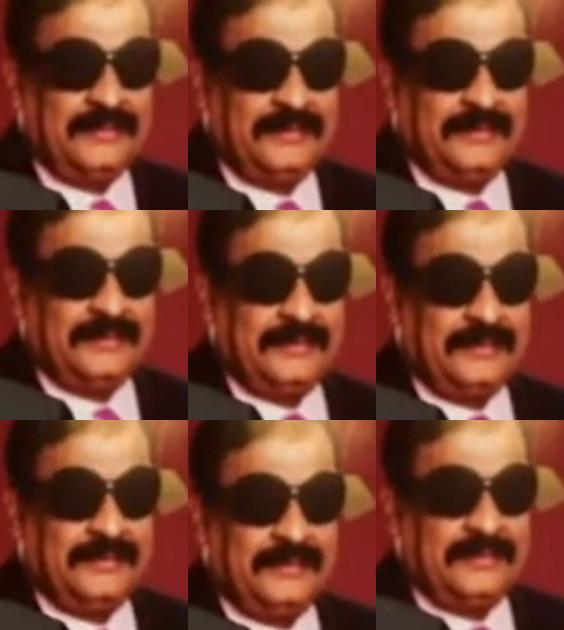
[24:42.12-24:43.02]

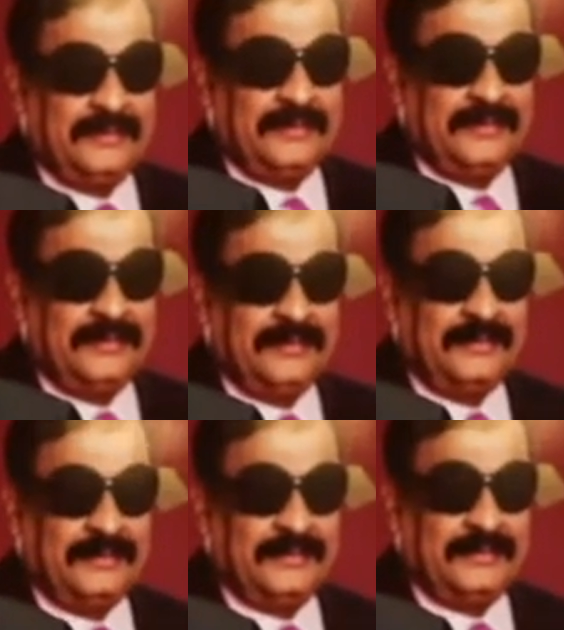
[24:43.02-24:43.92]

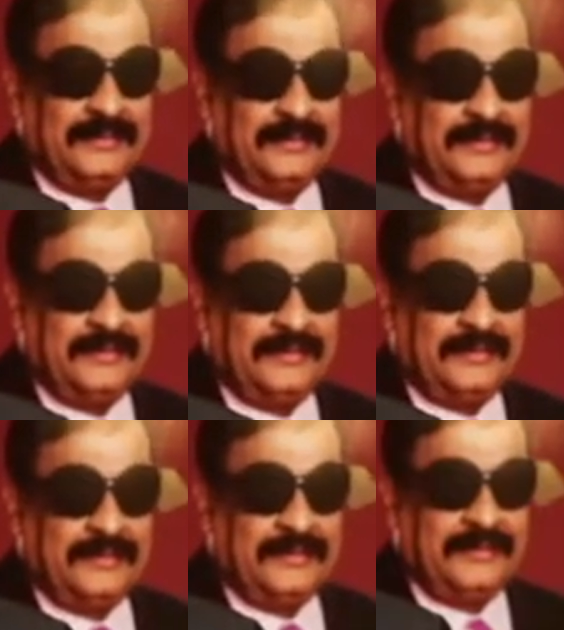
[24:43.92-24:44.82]

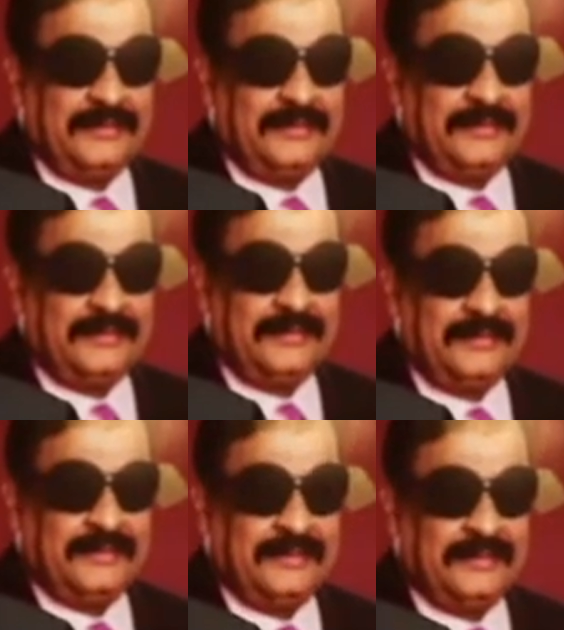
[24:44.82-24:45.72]

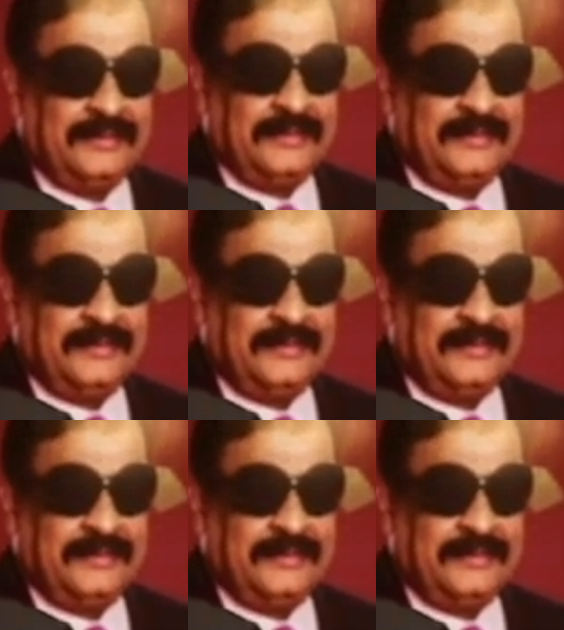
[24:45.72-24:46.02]
No words are spoken by the person on screen.